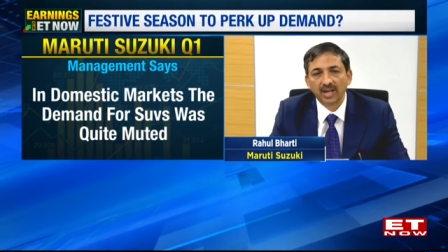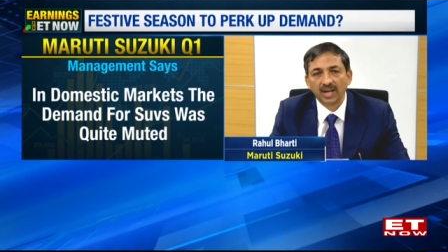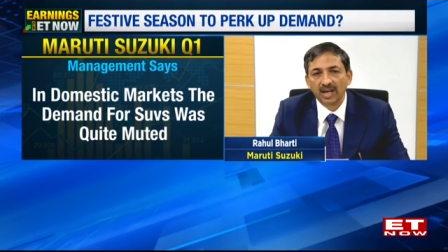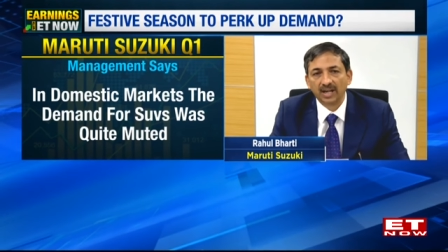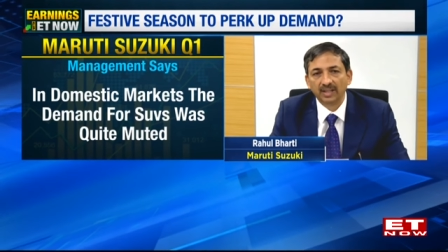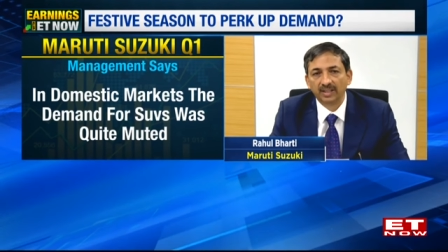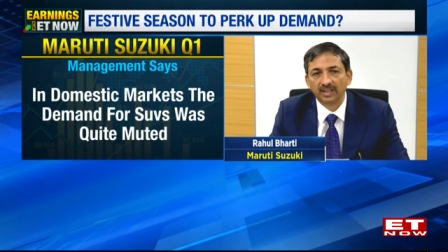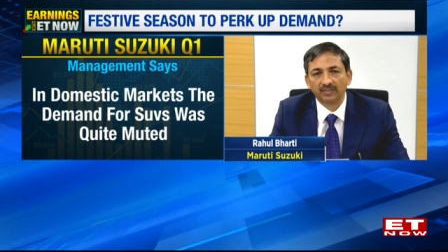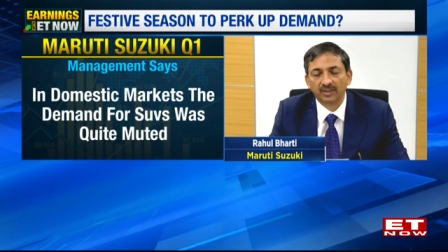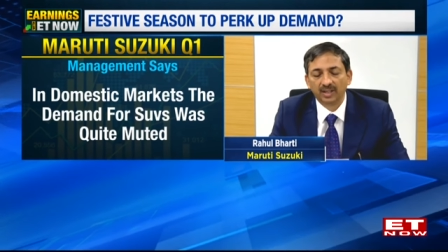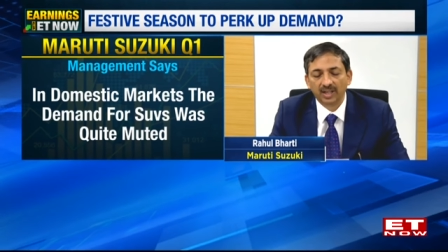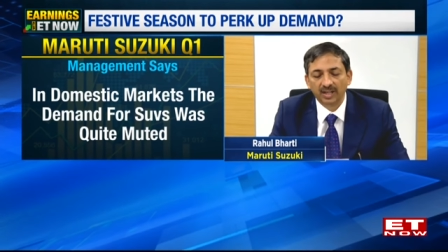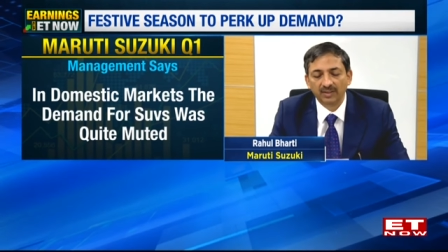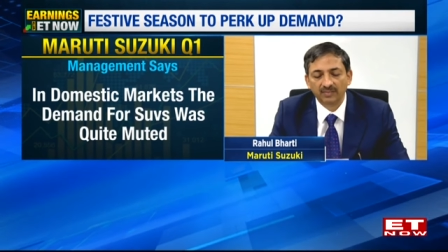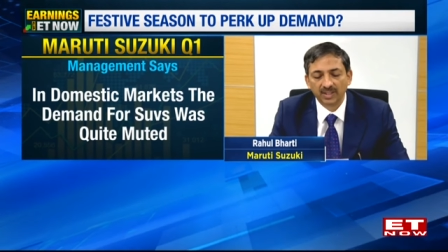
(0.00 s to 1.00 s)
and it,
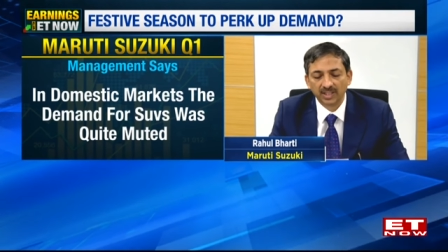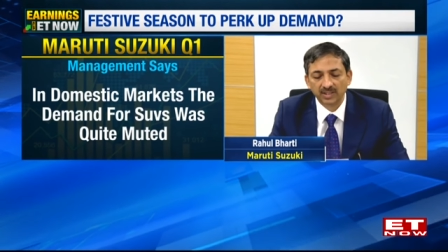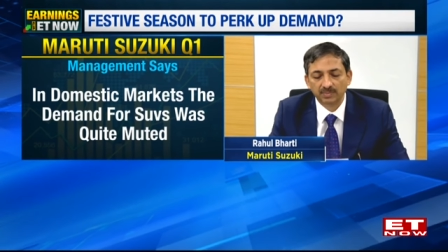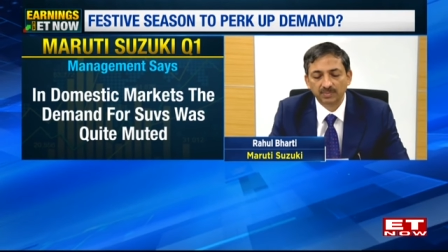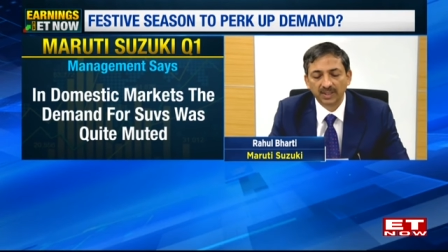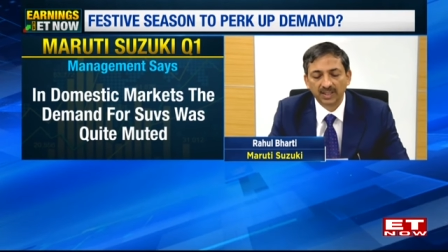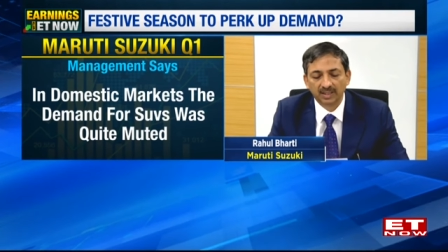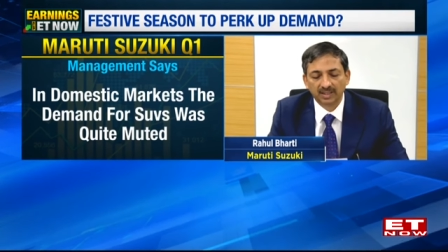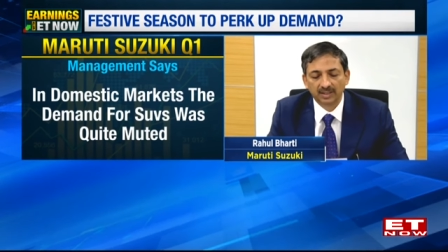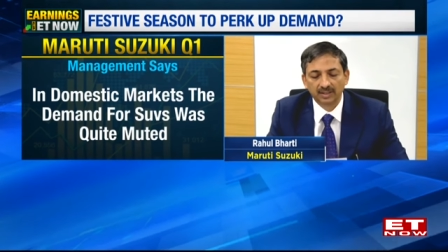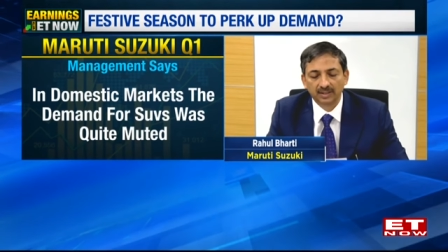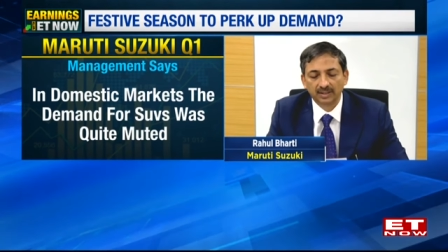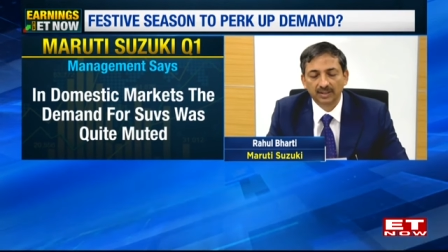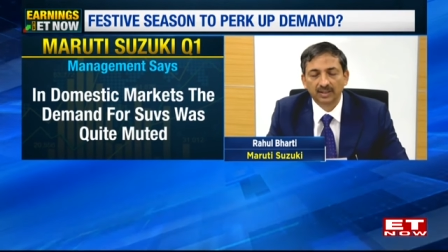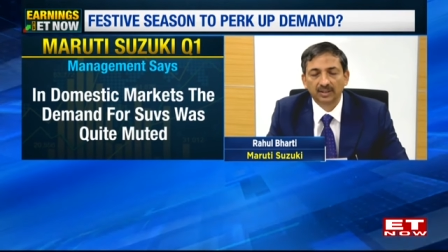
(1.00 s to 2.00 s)
advertisement
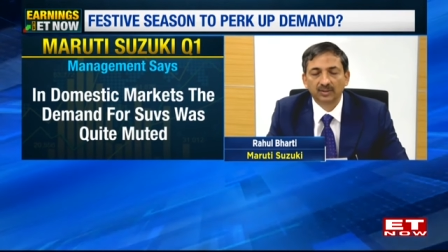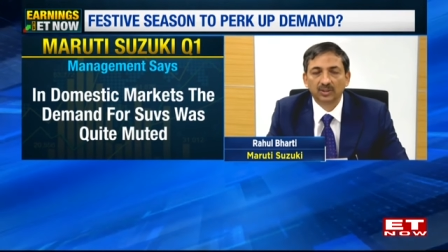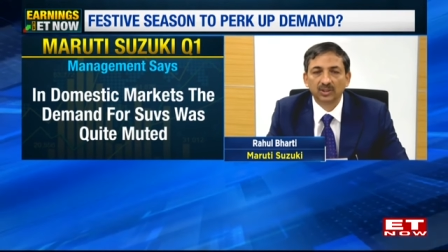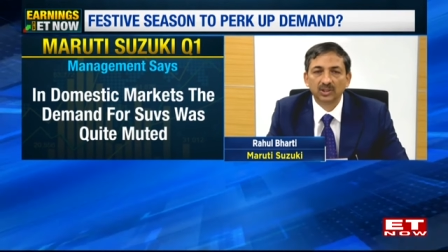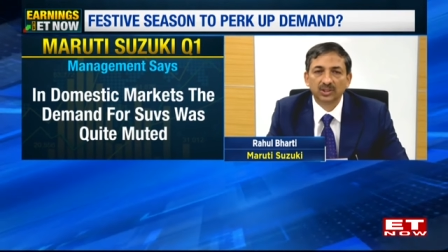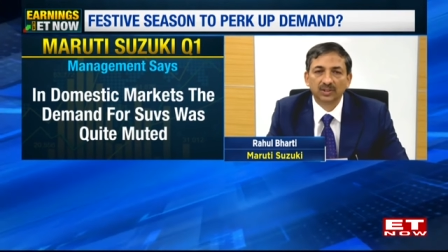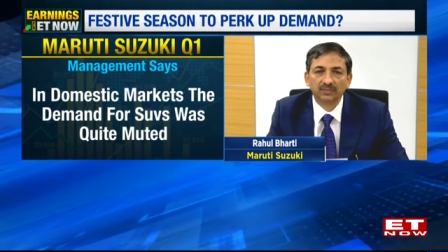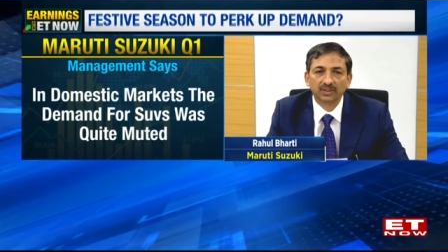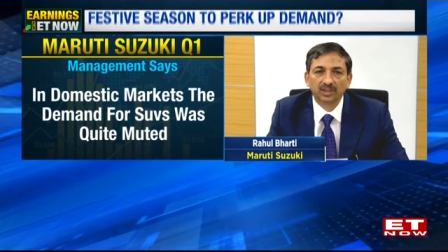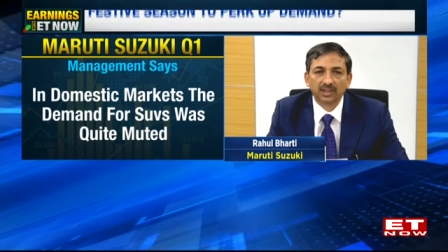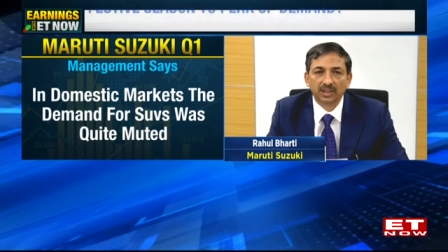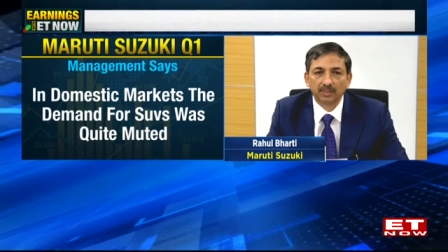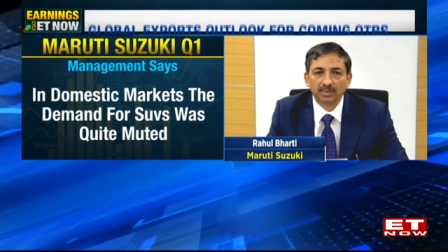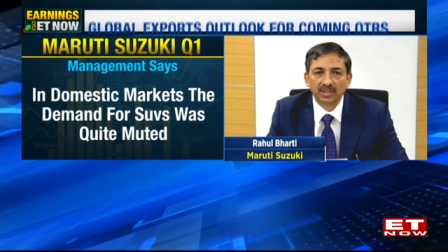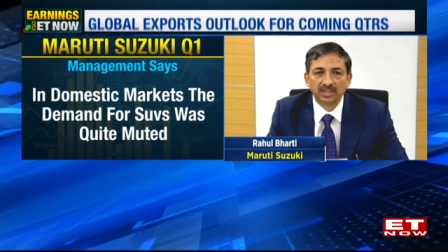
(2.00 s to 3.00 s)
uh, cost of 30
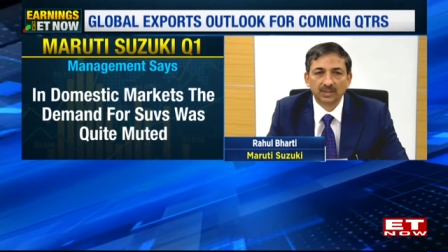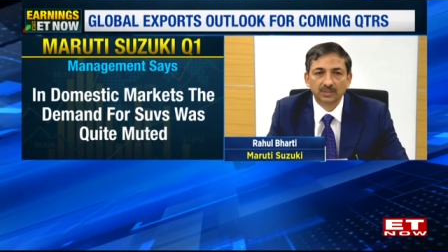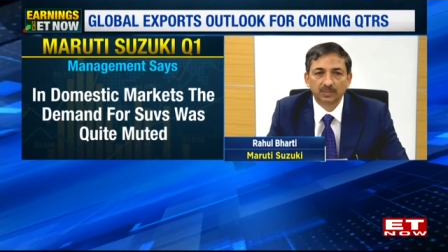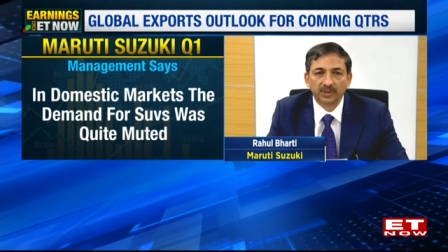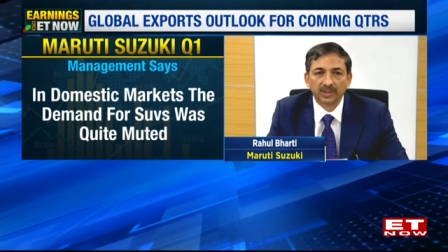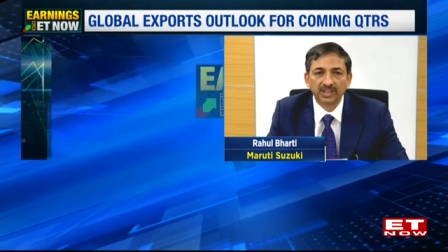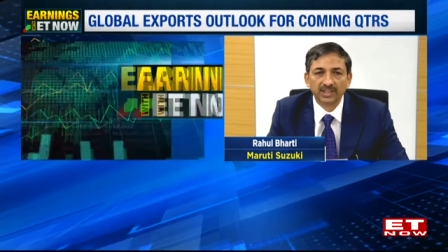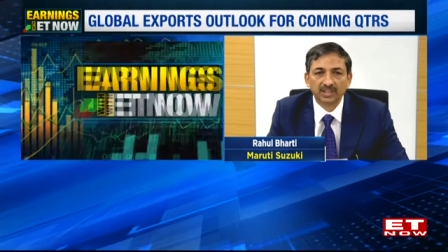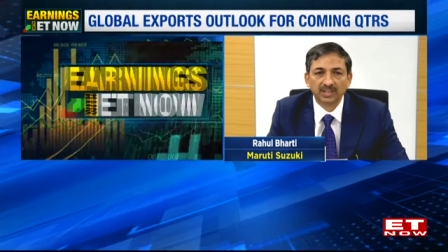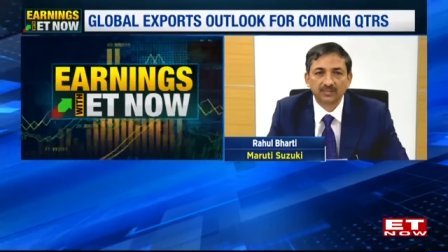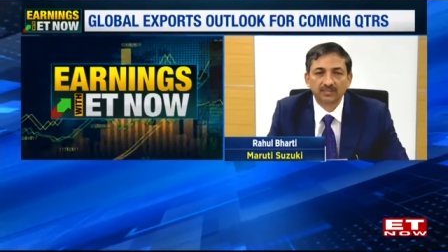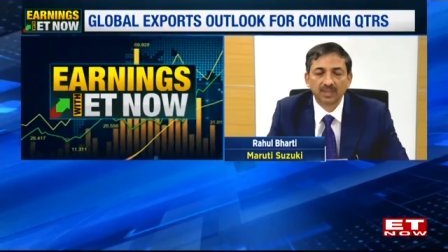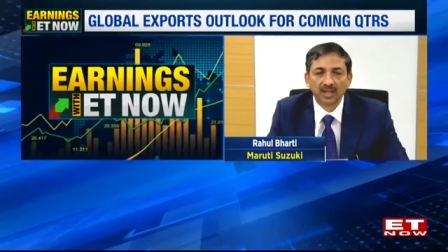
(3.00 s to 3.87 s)
basis points.